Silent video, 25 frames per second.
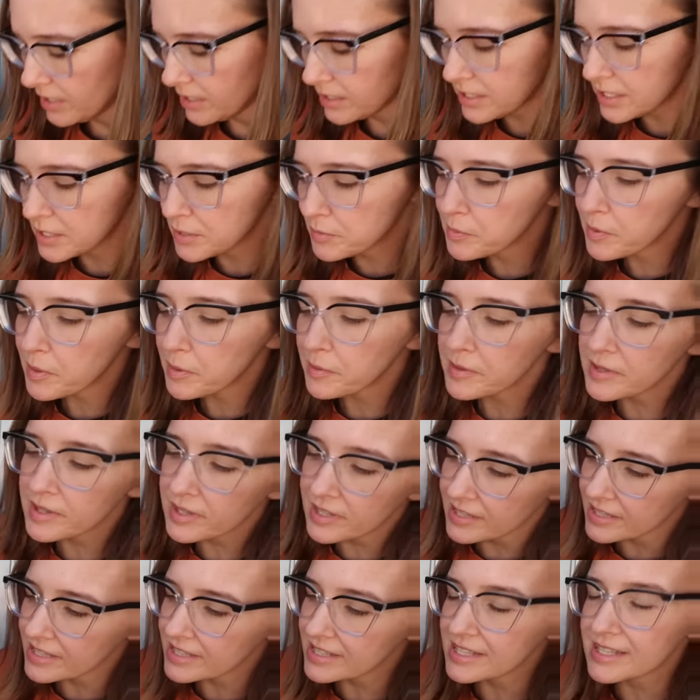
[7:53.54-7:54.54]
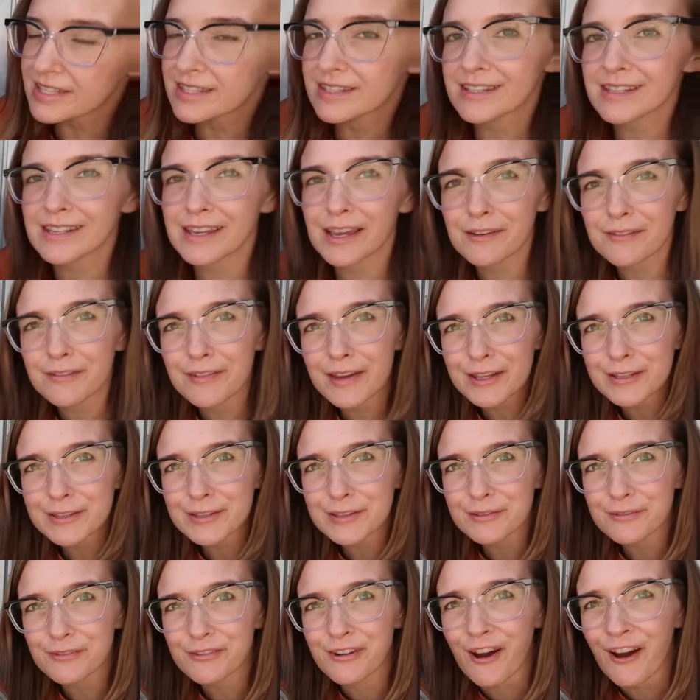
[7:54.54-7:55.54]
This is probably the nicest thing I
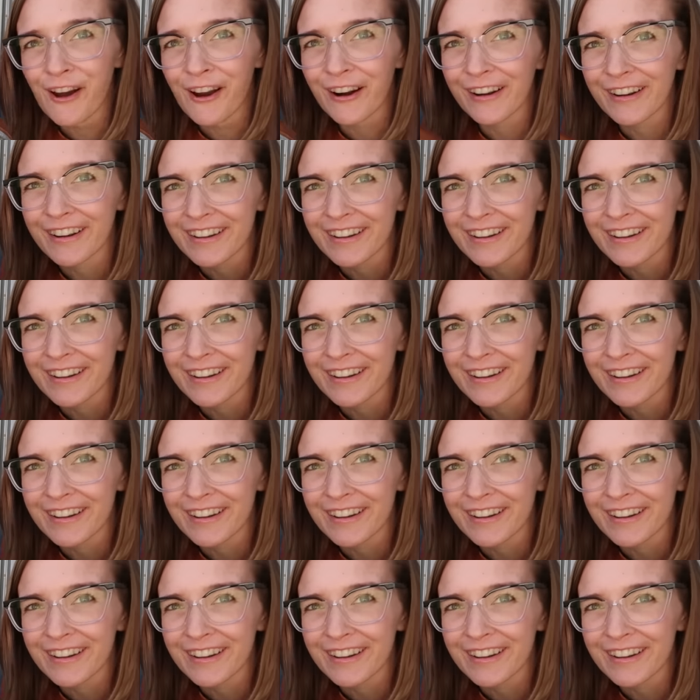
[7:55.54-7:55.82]
found so far.